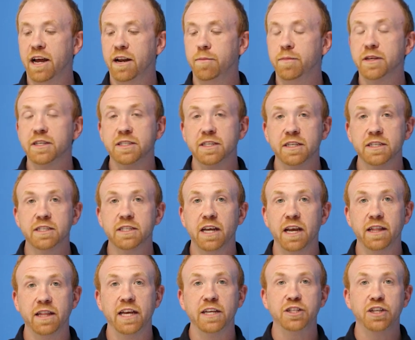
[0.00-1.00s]
at a business
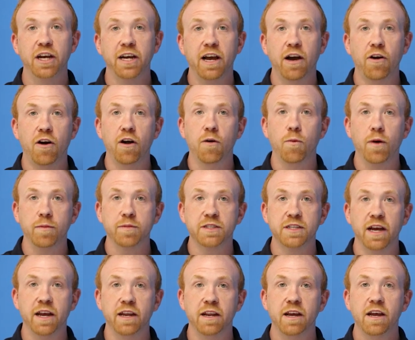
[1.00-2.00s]
and they check out our
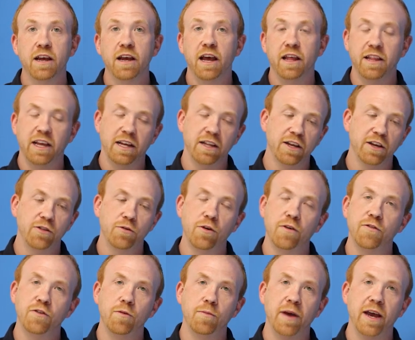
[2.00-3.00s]
website and they click through a
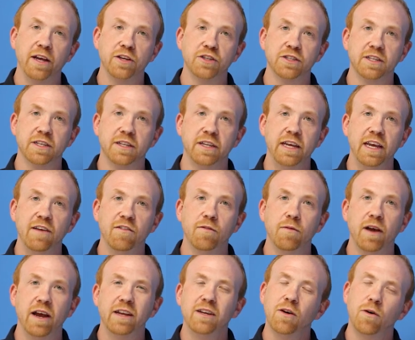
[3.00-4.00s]
few pages and leave
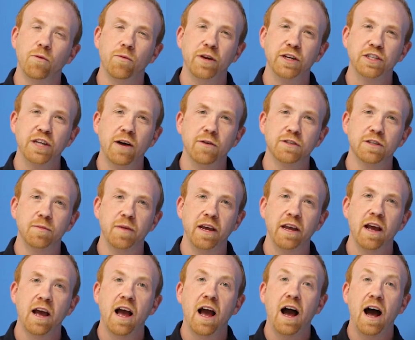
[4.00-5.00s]
and don't reach out to
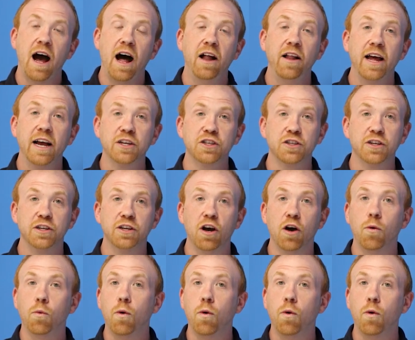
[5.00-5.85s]
me, I'll actually know